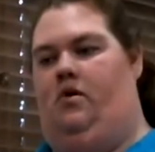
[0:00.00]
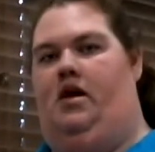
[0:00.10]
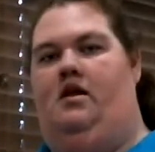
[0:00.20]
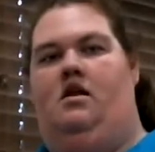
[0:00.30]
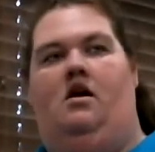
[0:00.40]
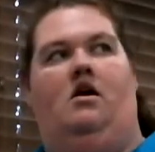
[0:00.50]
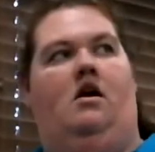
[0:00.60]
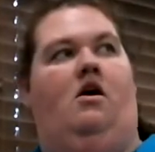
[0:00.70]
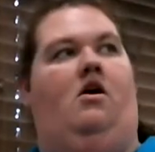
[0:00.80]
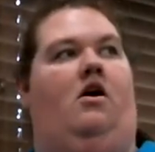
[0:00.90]
with
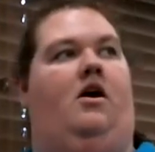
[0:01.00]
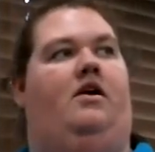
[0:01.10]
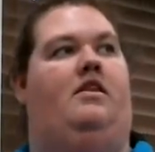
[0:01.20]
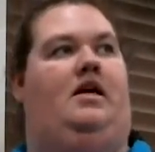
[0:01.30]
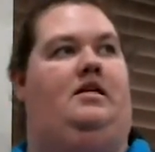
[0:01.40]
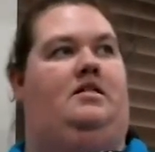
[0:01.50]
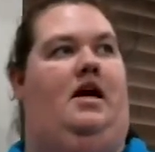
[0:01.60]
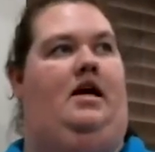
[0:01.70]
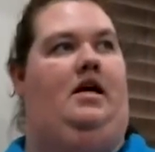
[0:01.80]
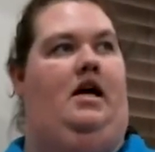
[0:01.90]
are things
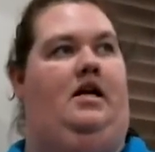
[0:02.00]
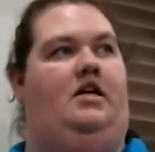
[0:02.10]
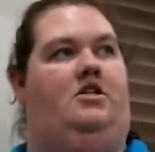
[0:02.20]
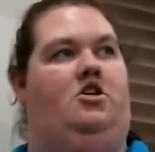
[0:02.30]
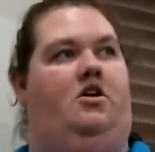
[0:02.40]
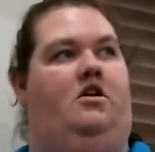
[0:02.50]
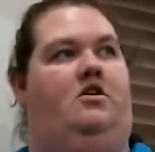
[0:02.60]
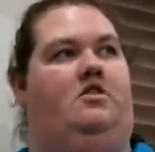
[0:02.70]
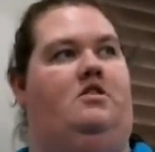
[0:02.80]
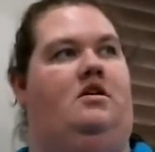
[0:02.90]
like candy
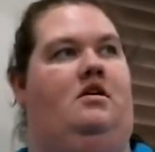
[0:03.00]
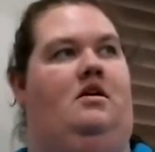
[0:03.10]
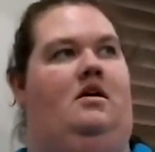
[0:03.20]
jars.